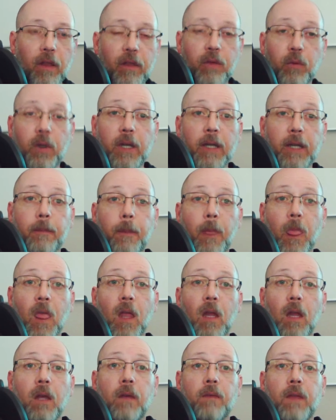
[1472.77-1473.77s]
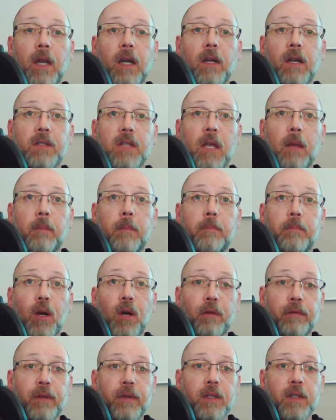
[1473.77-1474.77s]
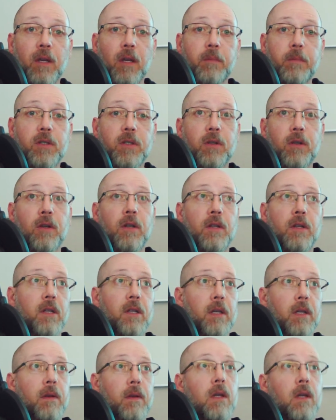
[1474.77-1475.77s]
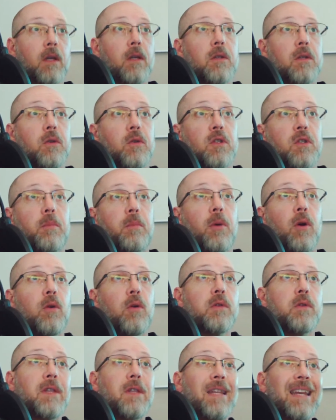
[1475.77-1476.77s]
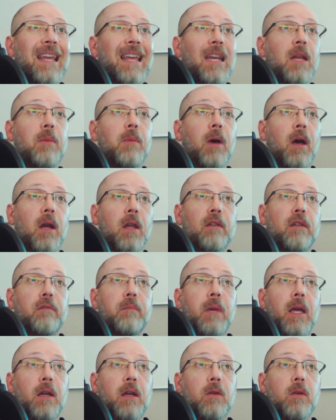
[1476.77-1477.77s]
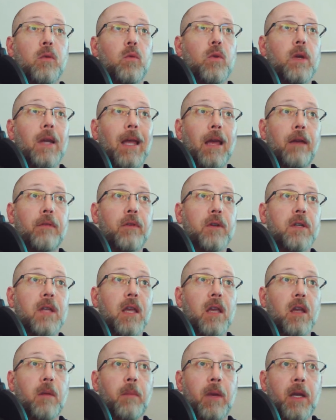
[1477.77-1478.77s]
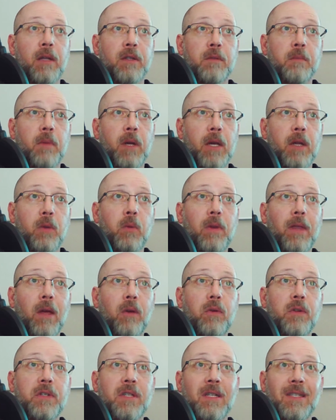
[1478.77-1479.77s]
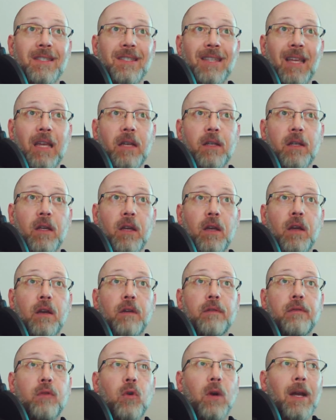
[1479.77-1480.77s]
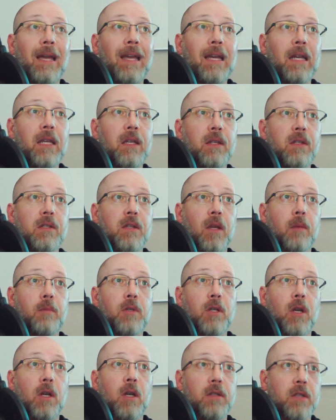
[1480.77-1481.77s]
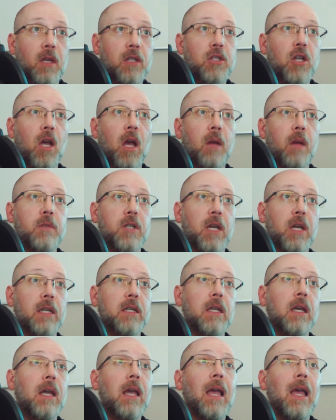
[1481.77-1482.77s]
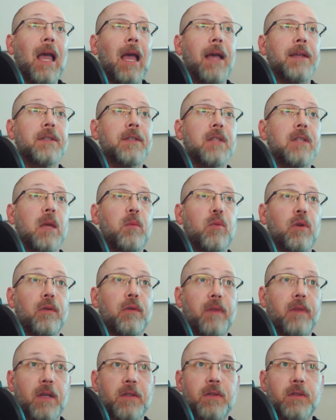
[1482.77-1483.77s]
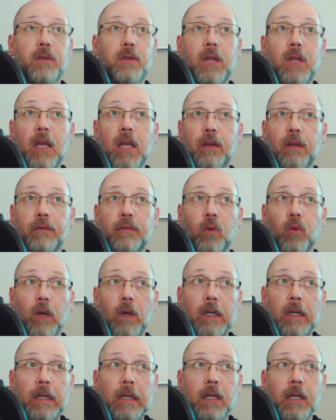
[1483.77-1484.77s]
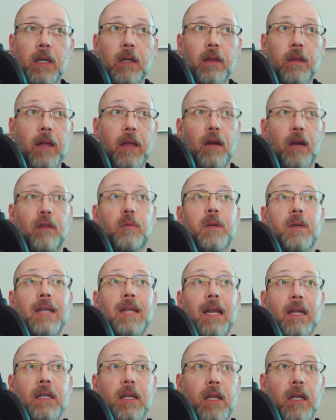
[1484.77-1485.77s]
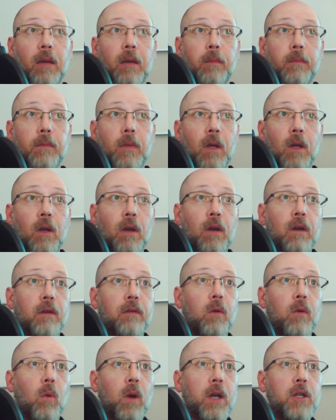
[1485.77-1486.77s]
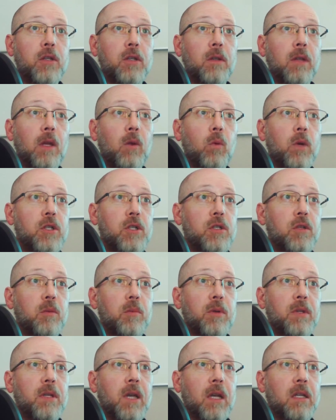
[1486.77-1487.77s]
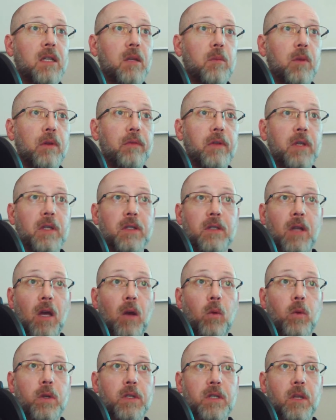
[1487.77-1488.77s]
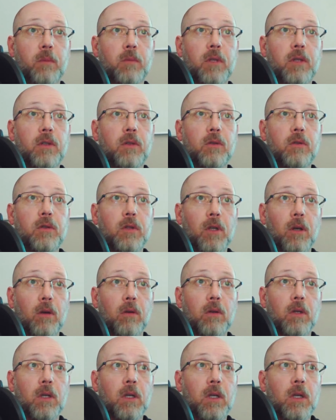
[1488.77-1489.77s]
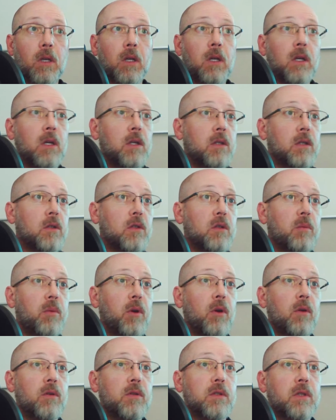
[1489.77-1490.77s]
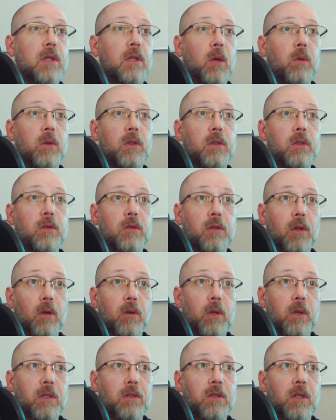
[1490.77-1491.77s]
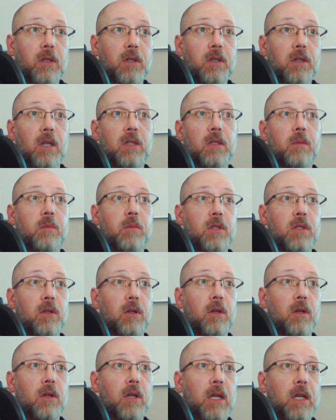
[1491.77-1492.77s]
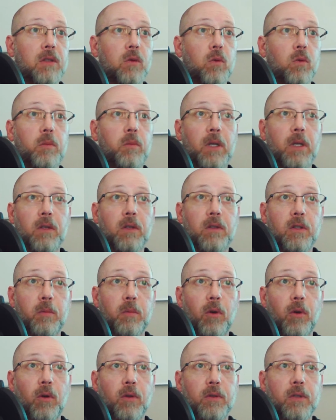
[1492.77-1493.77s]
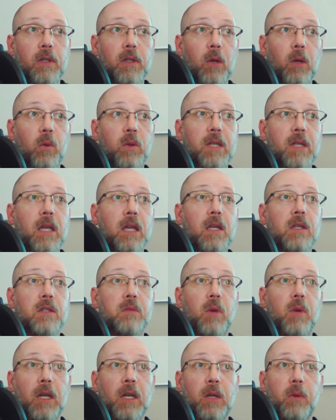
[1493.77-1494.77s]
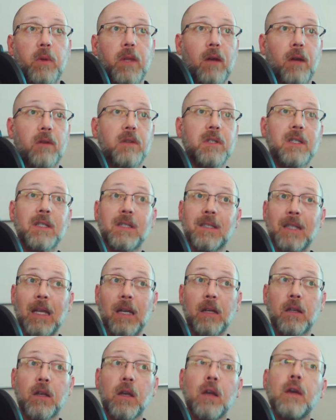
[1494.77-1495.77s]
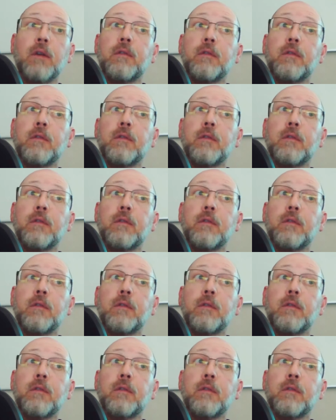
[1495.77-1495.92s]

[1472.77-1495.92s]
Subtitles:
3. That it is a perfect absurdity to suppose that any body of men would ever take a man's money without his consent for any such object as they profess to take it for, that of protecting him. For why should they wish to protect him if he does not wish them to do so? To suppose that they would do so is just as absurd as it would be to suppose that they would take his money without his consent